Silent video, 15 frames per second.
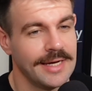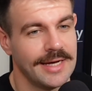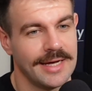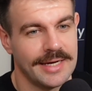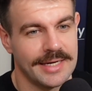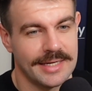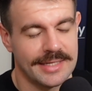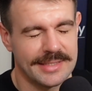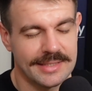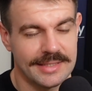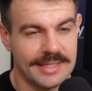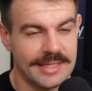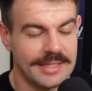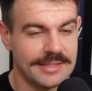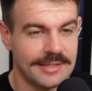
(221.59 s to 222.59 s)
uh,
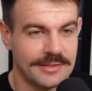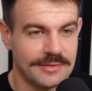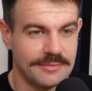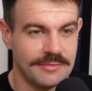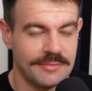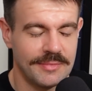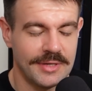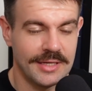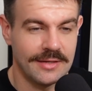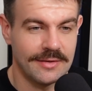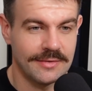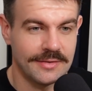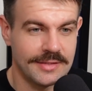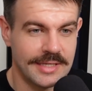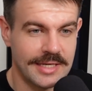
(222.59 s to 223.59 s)
get in touch with me
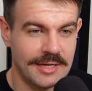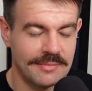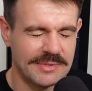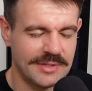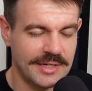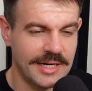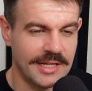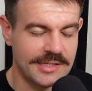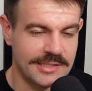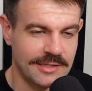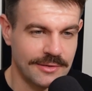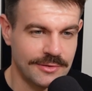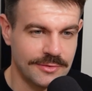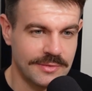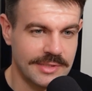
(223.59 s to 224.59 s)
on the DMs on any of the
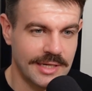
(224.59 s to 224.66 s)
socials,